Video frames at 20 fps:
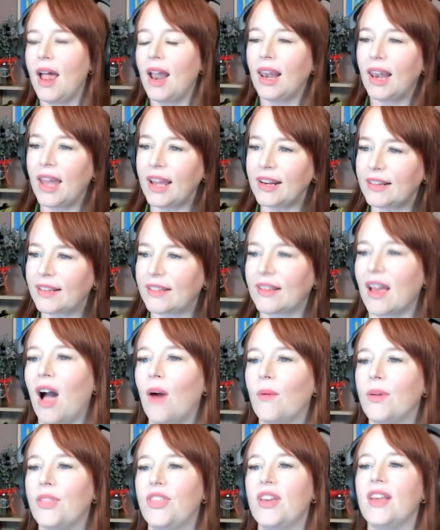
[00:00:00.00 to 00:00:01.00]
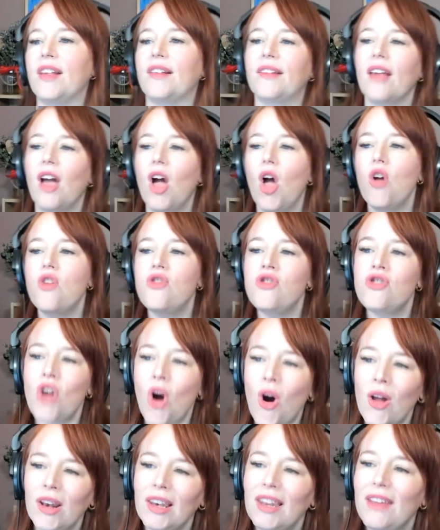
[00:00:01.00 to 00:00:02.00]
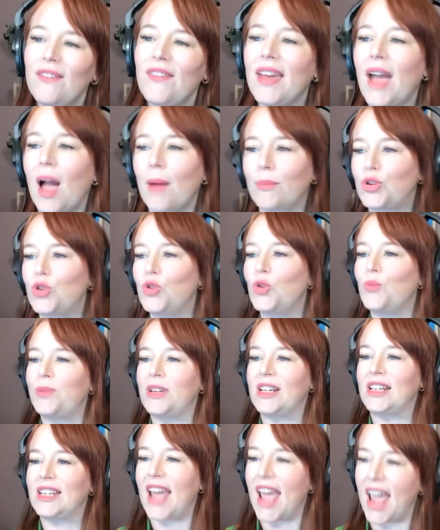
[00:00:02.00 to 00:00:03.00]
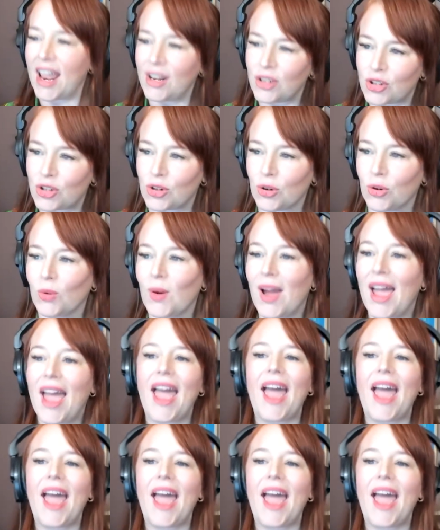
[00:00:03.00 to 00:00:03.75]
Let's start with this: not living up to potential,